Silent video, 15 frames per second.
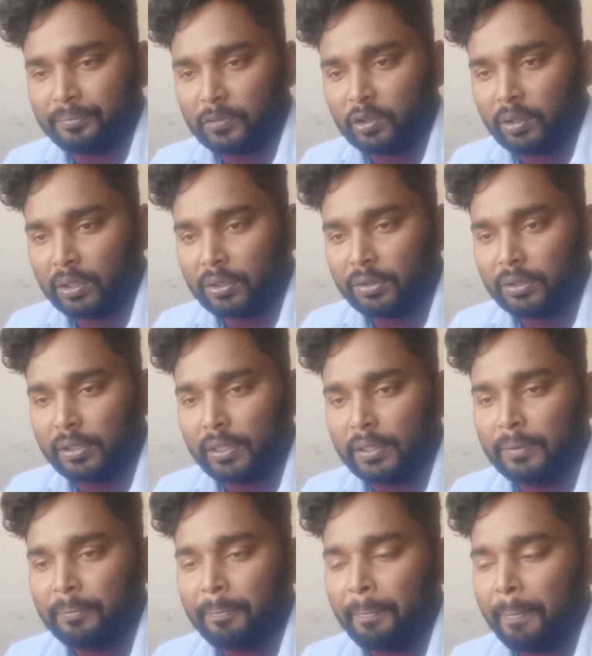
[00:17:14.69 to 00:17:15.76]
what to say,
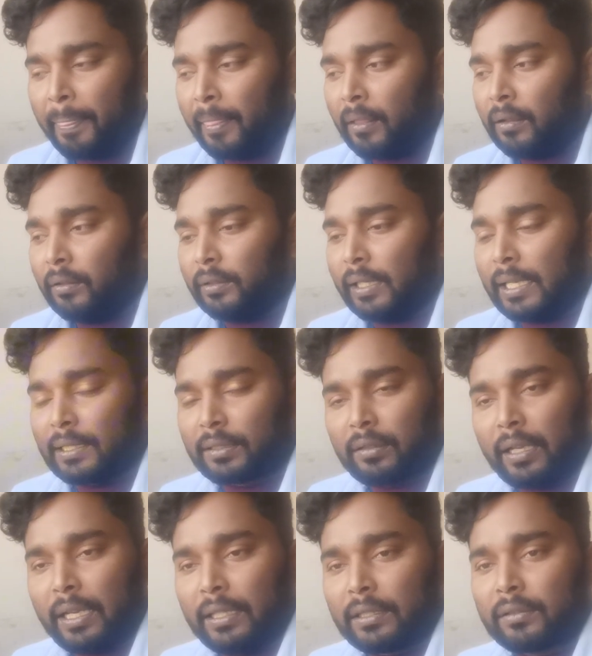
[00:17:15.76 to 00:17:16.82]
NAS
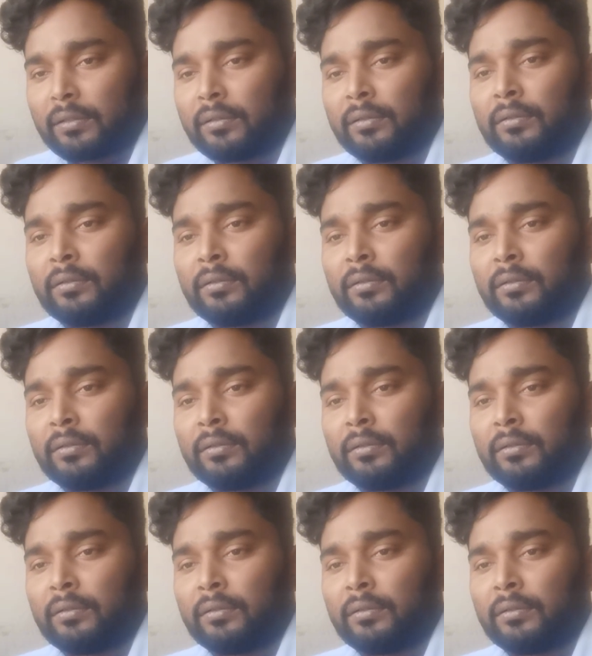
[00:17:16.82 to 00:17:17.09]
crash